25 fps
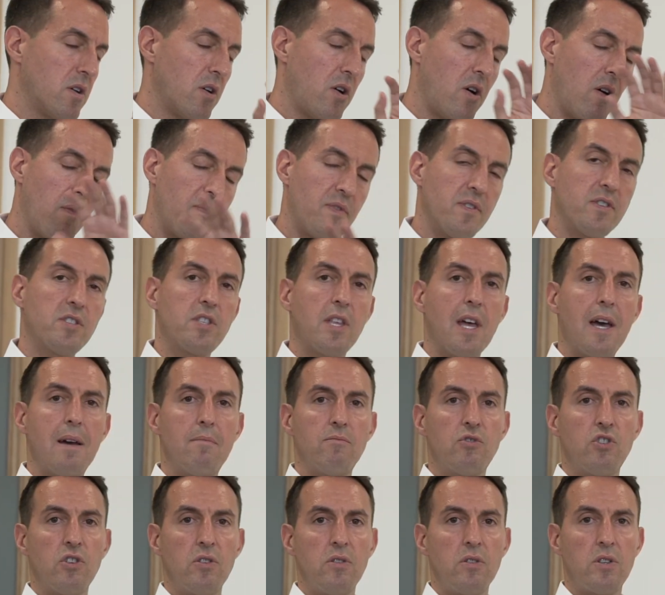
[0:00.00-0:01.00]
of the
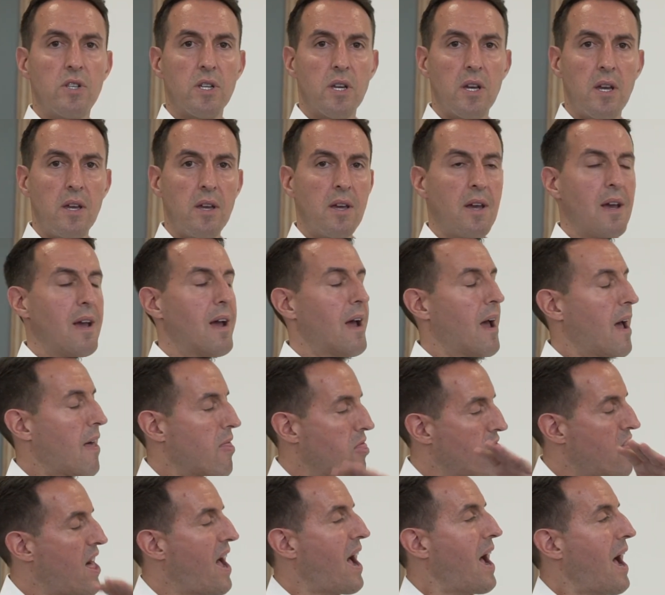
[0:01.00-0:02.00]
stamp duty,
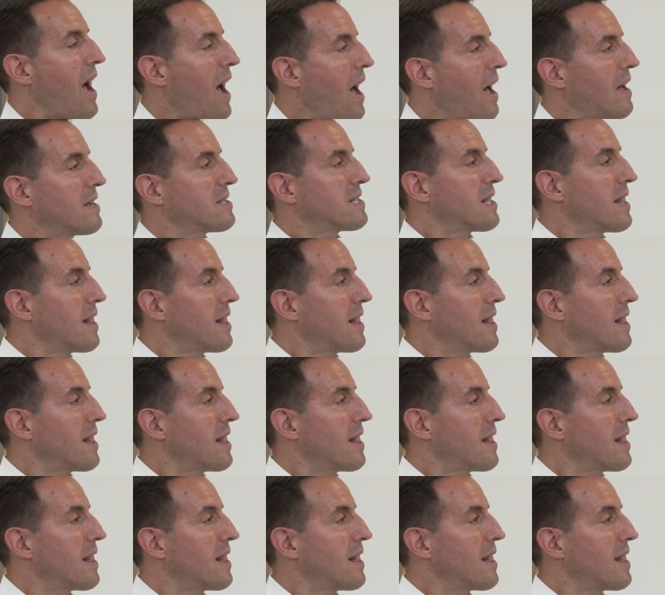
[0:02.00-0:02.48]
and that has